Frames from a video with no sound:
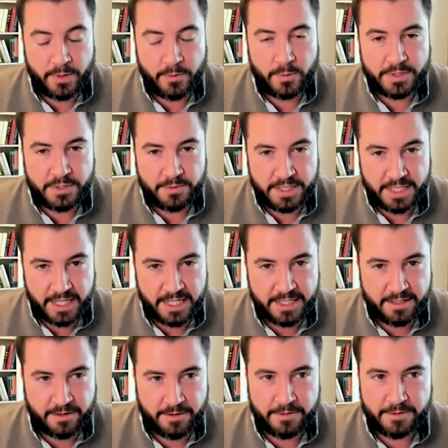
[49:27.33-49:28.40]
but once you dig
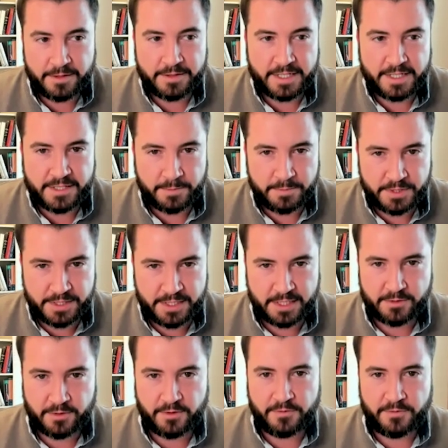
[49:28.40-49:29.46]
into all, all the assumptions
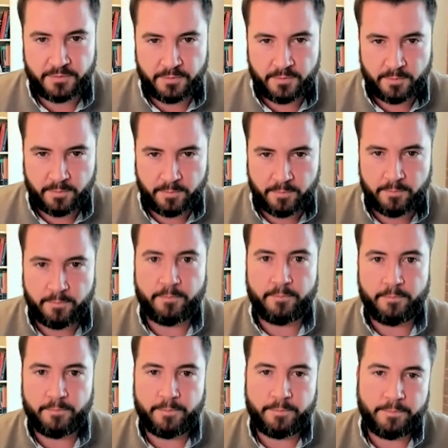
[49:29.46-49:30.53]
that sort of
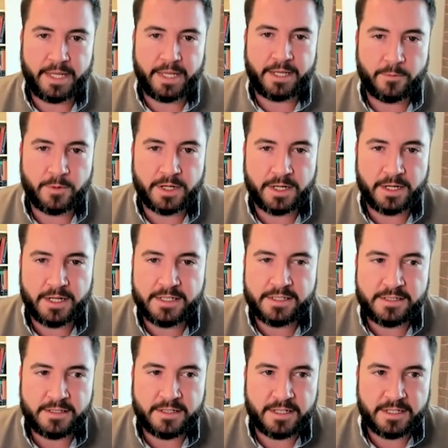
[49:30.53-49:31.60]
make it what it
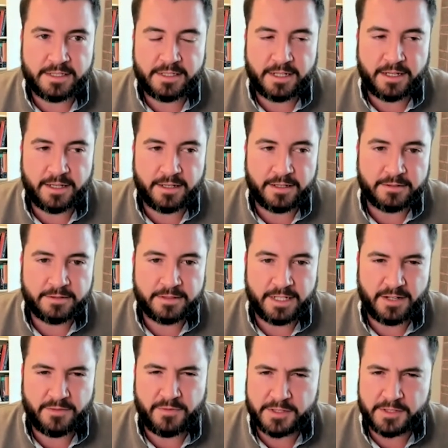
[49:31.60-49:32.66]
is, it, uh,
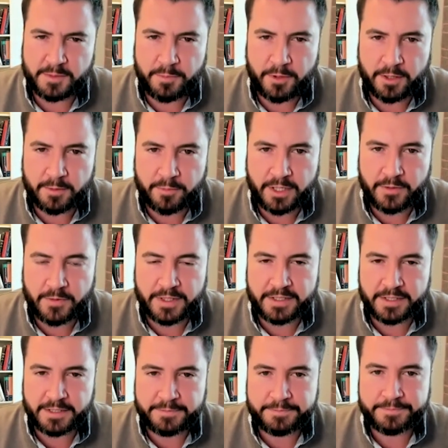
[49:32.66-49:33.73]
it falls apart pretty
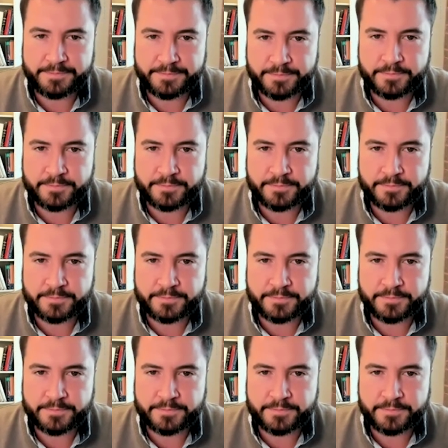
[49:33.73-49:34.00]
quickly.